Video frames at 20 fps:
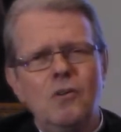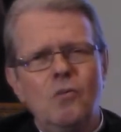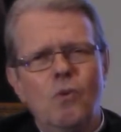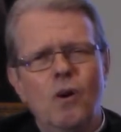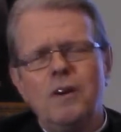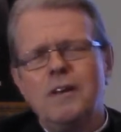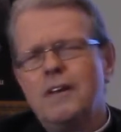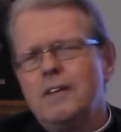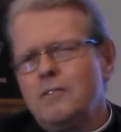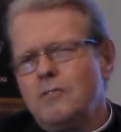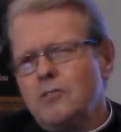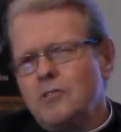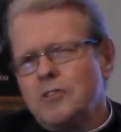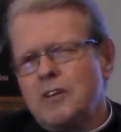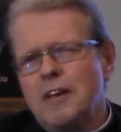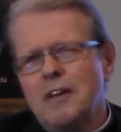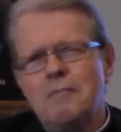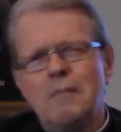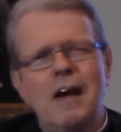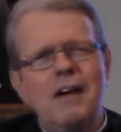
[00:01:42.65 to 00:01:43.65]
what can you
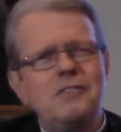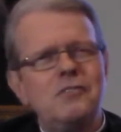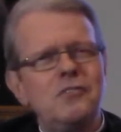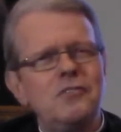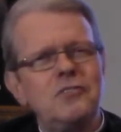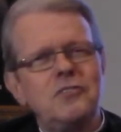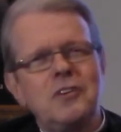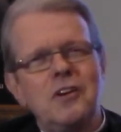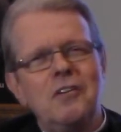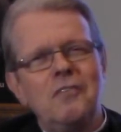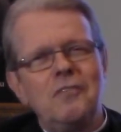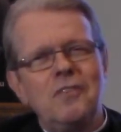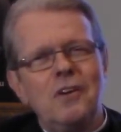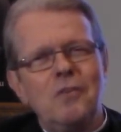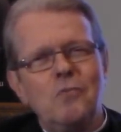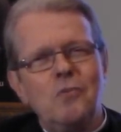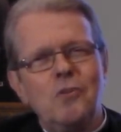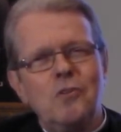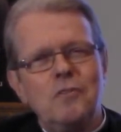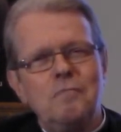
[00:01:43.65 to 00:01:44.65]
say about yourself
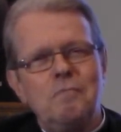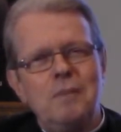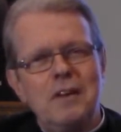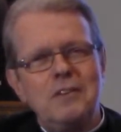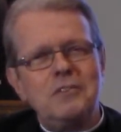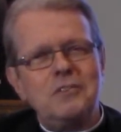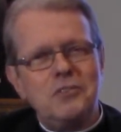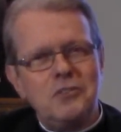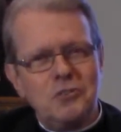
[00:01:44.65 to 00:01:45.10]
that would best